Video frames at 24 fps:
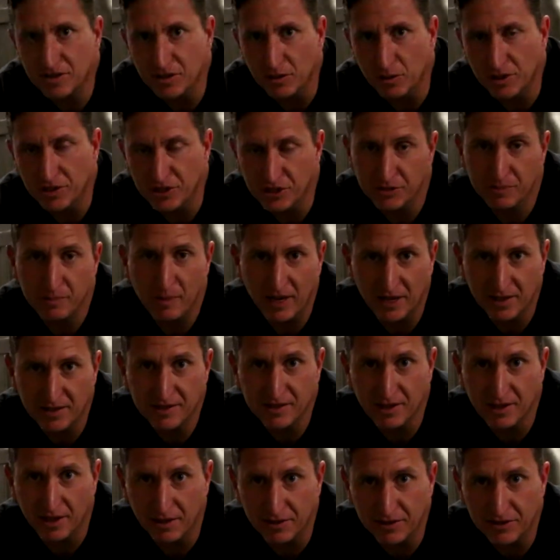so it just
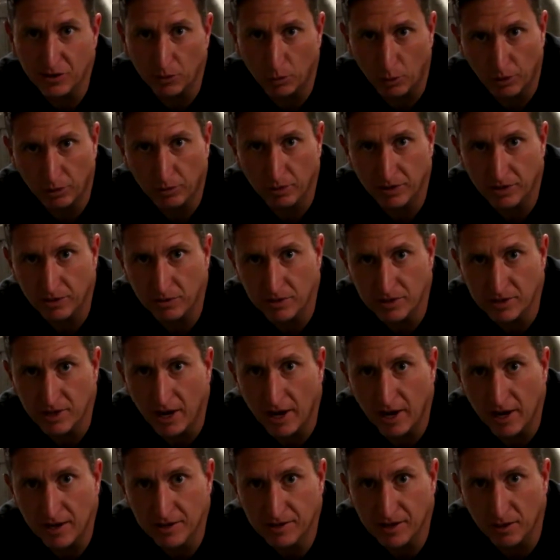made sense to work with those
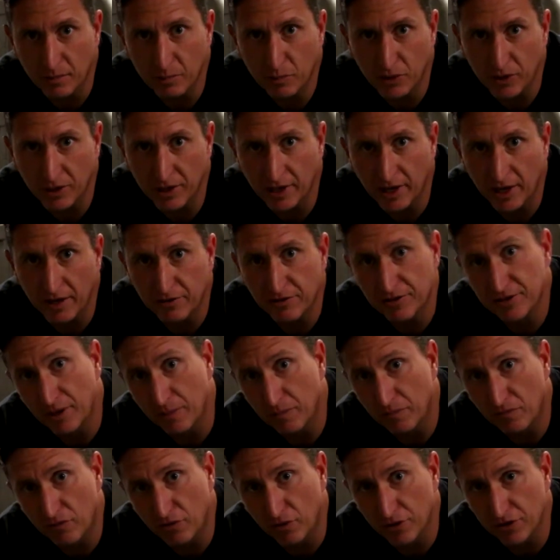guys on putting together
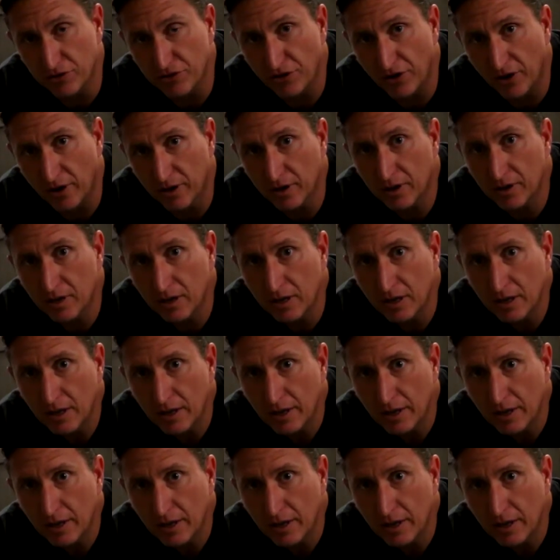something for the truck.